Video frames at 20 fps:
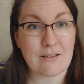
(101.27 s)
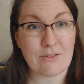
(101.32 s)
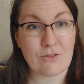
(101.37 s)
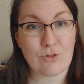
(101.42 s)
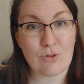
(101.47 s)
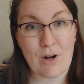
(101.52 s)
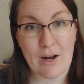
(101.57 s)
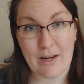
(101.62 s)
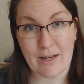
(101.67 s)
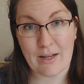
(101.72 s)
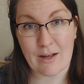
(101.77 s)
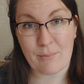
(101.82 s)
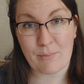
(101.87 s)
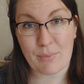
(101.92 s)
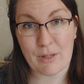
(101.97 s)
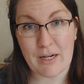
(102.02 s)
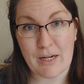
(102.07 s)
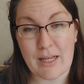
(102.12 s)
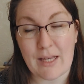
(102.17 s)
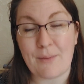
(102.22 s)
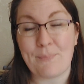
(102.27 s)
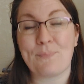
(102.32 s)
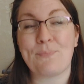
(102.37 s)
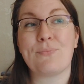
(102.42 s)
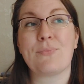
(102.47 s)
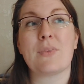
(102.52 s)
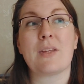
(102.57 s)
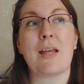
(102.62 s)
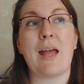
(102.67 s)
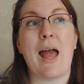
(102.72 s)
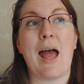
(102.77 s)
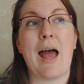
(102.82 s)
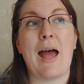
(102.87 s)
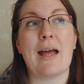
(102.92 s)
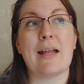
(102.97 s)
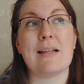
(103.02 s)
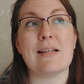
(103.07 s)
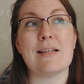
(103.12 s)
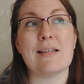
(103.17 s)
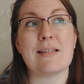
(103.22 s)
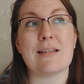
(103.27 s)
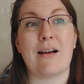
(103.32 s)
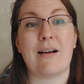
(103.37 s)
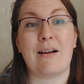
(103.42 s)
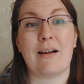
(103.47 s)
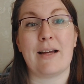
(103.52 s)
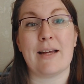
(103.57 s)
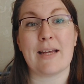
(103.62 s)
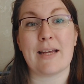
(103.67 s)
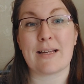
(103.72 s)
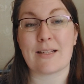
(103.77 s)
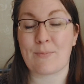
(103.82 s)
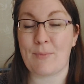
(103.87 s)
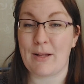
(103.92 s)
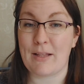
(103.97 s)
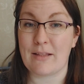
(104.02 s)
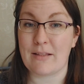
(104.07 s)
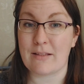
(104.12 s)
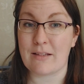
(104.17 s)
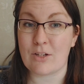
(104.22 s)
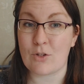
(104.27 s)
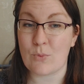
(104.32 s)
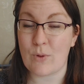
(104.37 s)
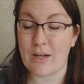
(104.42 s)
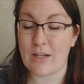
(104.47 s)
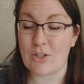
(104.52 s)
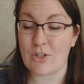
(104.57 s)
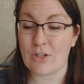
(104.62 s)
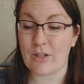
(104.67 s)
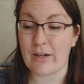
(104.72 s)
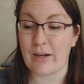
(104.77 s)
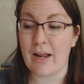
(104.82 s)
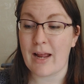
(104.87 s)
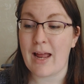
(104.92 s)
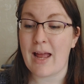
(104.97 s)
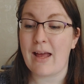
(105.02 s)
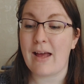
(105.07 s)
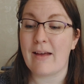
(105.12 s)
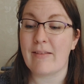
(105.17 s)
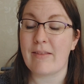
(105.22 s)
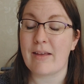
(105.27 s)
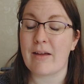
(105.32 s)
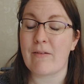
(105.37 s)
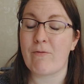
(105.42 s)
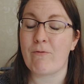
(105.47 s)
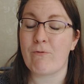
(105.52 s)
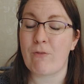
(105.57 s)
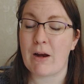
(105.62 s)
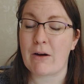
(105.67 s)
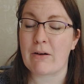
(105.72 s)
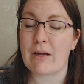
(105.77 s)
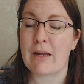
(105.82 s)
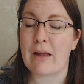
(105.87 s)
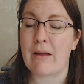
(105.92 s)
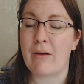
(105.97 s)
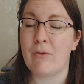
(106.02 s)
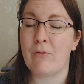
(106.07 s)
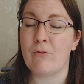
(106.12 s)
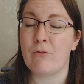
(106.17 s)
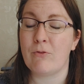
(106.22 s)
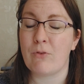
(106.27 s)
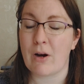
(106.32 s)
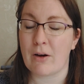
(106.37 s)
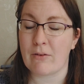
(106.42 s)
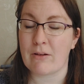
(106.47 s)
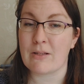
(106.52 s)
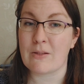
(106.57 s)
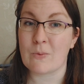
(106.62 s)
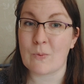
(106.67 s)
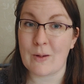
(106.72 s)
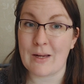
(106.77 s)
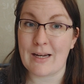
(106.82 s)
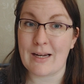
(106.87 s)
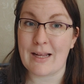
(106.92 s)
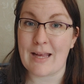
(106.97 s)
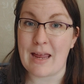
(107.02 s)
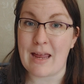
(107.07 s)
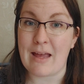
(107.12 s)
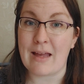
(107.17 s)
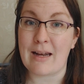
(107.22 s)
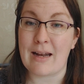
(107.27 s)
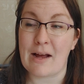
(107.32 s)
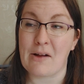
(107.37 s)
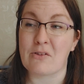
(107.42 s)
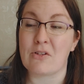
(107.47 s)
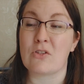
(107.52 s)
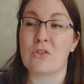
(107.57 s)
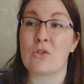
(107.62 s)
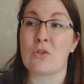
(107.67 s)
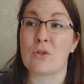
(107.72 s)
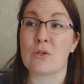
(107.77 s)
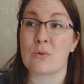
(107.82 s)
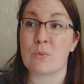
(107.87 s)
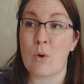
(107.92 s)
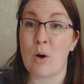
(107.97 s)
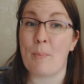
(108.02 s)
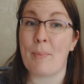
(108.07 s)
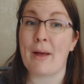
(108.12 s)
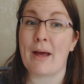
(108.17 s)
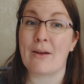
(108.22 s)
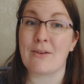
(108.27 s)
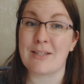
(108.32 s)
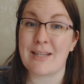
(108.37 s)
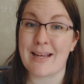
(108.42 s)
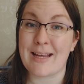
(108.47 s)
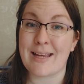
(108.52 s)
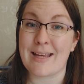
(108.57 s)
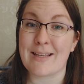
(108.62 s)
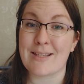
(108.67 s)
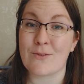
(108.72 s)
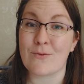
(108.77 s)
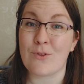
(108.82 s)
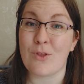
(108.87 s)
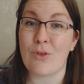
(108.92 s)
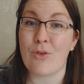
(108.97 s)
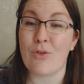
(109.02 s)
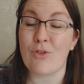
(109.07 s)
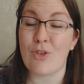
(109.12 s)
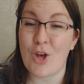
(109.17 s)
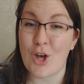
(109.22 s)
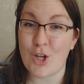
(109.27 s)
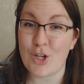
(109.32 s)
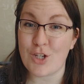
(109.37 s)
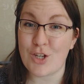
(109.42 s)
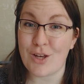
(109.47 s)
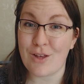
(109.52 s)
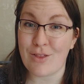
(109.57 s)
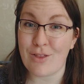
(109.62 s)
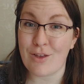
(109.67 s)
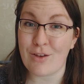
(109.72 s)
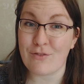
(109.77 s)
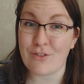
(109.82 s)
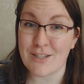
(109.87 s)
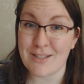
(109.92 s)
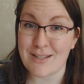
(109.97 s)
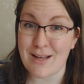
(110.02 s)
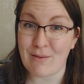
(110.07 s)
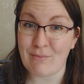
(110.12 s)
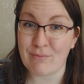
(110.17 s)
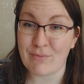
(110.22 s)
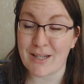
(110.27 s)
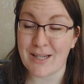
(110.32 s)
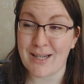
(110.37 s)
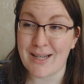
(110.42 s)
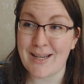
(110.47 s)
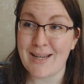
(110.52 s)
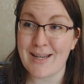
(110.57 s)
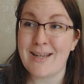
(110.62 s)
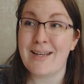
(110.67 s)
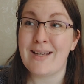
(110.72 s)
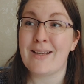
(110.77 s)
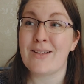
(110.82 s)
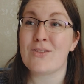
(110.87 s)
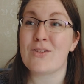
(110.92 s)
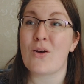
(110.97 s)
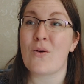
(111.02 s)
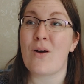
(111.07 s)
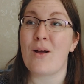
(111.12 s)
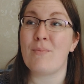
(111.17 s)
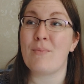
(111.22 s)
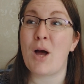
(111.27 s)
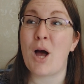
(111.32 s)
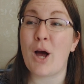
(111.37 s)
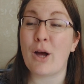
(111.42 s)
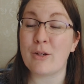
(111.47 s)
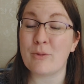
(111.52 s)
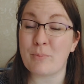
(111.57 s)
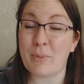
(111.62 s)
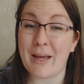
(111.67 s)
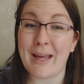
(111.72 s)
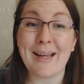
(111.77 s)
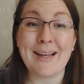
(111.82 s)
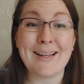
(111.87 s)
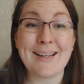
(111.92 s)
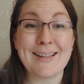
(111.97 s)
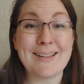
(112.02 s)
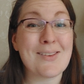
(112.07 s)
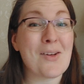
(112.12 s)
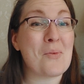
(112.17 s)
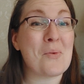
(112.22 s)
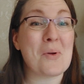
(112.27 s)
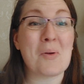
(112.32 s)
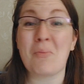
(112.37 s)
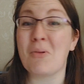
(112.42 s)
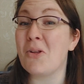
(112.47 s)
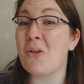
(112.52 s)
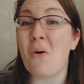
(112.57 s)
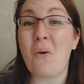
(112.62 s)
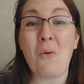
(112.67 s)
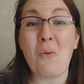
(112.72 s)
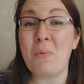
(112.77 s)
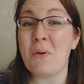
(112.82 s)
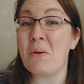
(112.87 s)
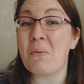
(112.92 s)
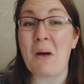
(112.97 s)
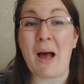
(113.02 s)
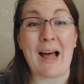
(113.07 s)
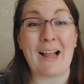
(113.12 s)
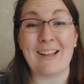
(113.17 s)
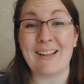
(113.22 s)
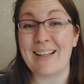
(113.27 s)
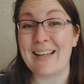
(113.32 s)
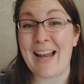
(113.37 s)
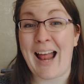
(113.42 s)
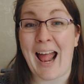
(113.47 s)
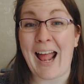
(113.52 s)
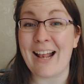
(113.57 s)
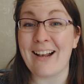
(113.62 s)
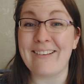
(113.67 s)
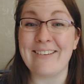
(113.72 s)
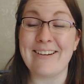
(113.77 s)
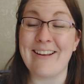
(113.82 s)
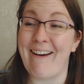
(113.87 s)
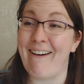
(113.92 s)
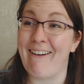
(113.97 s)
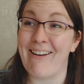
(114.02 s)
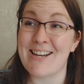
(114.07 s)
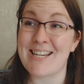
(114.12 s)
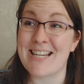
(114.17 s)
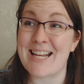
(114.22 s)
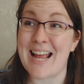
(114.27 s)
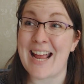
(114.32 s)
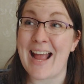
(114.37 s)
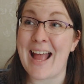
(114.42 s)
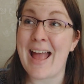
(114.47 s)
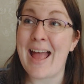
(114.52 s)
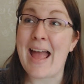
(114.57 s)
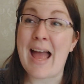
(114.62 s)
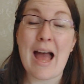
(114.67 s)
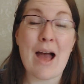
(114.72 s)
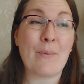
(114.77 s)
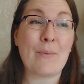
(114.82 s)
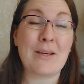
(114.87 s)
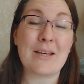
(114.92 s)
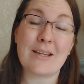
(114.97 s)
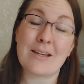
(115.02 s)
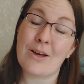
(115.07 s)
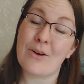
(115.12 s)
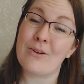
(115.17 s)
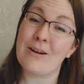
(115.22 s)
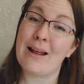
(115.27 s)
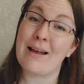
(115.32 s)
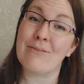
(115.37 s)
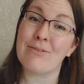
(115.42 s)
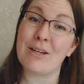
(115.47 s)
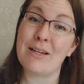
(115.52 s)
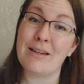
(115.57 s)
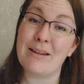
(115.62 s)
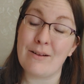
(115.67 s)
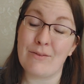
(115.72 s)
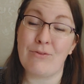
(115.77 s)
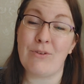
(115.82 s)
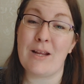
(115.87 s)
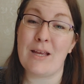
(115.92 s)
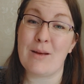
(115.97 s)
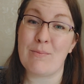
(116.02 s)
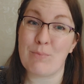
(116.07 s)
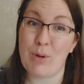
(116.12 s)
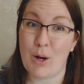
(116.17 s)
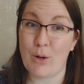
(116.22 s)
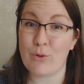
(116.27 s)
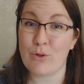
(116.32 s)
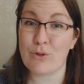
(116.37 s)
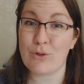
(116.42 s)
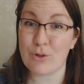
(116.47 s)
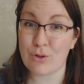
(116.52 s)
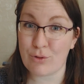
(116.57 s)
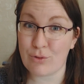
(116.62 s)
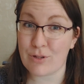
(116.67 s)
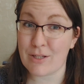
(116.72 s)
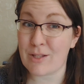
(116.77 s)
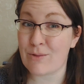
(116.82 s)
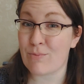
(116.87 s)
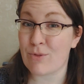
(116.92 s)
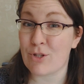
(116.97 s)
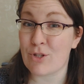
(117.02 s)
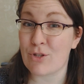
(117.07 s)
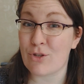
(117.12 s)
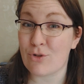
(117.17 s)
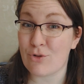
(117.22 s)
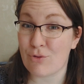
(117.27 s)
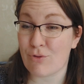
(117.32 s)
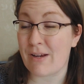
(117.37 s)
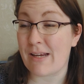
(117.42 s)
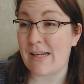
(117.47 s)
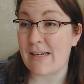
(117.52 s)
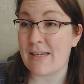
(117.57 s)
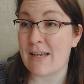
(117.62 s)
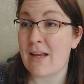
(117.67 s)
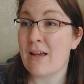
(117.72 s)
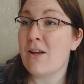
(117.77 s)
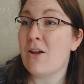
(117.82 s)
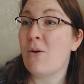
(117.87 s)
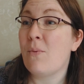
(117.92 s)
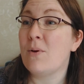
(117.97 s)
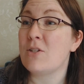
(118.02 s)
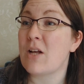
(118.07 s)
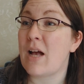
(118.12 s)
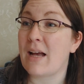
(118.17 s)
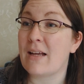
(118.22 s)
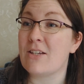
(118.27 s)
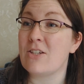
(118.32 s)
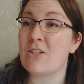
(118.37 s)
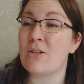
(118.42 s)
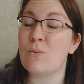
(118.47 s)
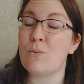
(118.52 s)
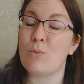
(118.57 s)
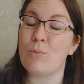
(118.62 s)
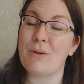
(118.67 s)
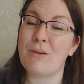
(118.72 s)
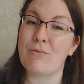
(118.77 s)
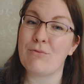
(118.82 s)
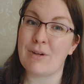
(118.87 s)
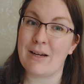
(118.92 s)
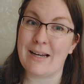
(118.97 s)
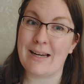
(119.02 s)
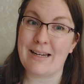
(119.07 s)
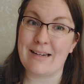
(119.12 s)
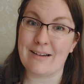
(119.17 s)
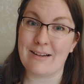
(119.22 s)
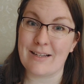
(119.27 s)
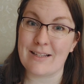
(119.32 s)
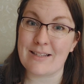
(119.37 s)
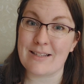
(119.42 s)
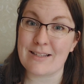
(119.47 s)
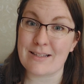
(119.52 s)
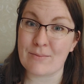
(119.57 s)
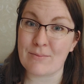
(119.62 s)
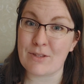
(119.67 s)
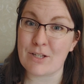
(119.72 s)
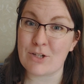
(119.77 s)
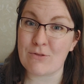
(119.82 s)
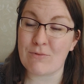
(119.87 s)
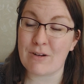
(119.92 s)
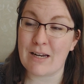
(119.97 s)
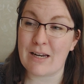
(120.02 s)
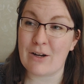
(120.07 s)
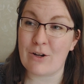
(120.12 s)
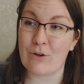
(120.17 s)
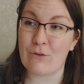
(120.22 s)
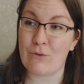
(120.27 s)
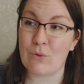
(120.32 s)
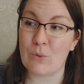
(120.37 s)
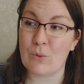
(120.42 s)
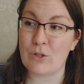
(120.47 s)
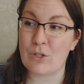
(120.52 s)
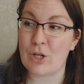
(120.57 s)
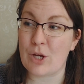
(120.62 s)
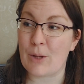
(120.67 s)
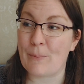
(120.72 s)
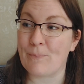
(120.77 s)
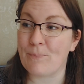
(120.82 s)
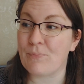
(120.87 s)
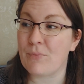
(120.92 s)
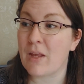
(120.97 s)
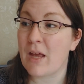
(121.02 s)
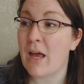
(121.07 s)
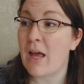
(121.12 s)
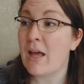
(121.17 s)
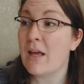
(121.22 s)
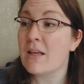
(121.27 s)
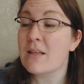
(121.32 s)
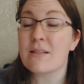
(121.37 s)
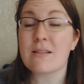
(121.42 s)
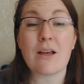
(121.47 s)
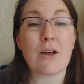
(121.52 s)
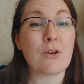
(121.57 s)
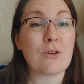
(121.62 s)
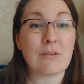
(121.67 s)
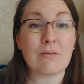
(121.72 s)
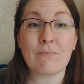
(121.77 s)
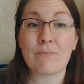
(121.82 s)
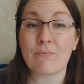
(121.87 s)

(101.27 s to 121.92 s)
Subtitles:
train company and I explained the situation, and they have very, very sweetly allowed us to swap our tickets for the 30th of December. So I'm hoping that we will all be well and hale and hearty, and we can go and have a lovely post-Christmas treat, which actually will be really nice and something to really look forward to. So